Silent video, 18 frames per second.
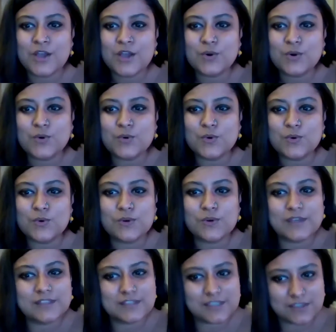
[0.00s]
who
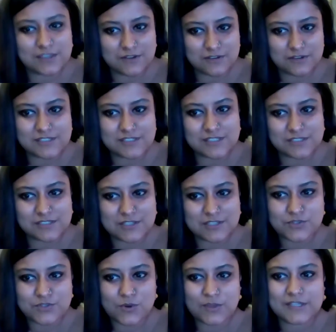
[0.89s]
in the years since
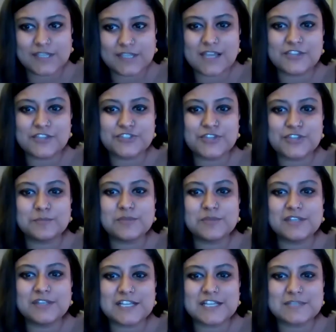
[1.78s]
her joining has shaped
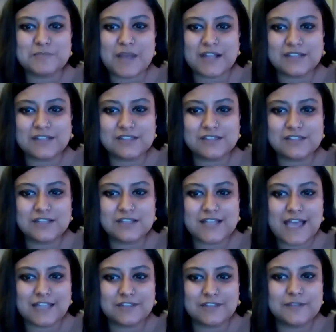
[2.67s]
and expanded the
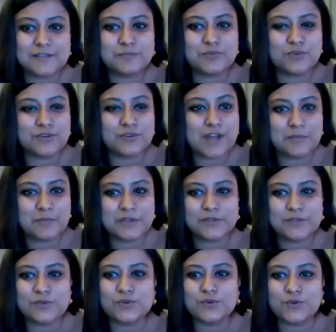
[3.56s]
gallery
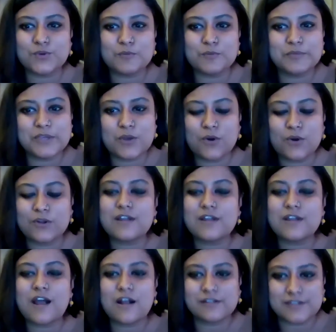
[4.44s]
programming to grow
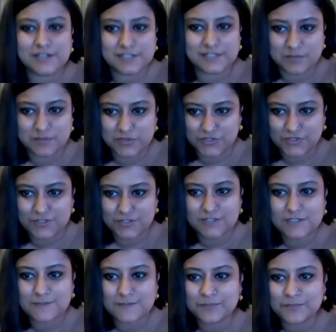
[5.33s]
beyond art
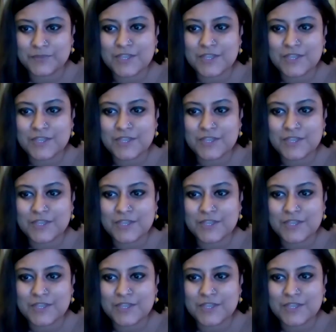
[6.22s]
exhibitions.